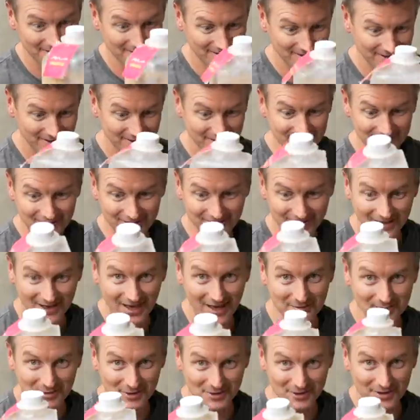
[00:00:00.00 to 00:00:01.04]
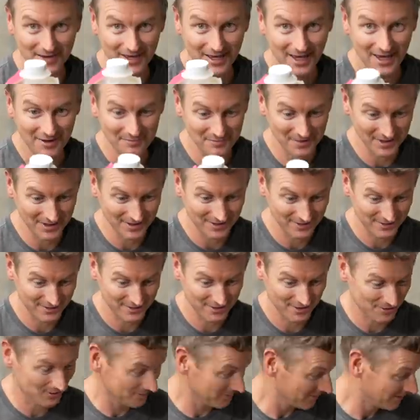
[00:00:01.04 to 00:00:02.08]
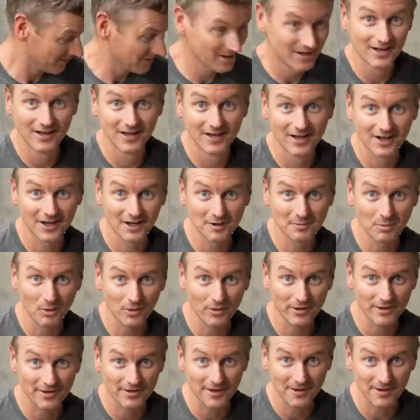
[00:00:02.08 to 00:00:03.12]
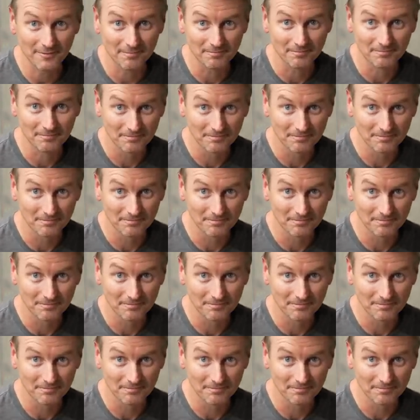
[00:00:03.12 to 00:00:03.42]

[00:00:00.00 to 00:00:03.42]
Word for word: this is how much they gave me. So I'm gonna pour this in.